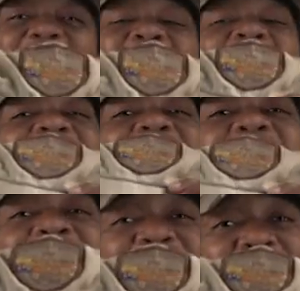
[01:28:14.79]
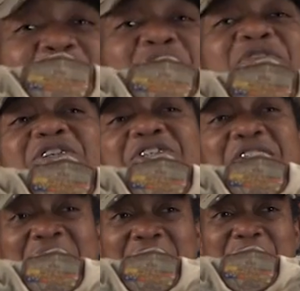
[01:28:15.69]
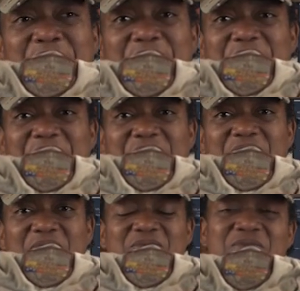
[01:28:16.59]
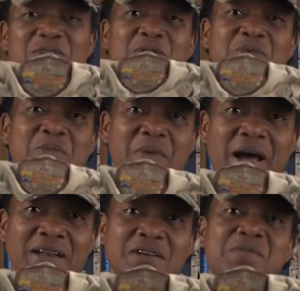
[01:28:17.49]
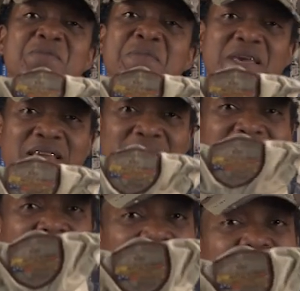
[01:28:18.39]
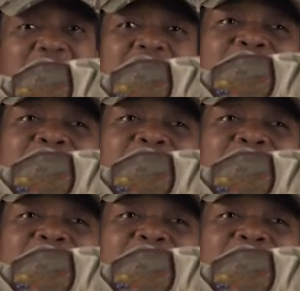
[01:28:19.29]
that he loved to go fishing in, to remind him of me and to keep me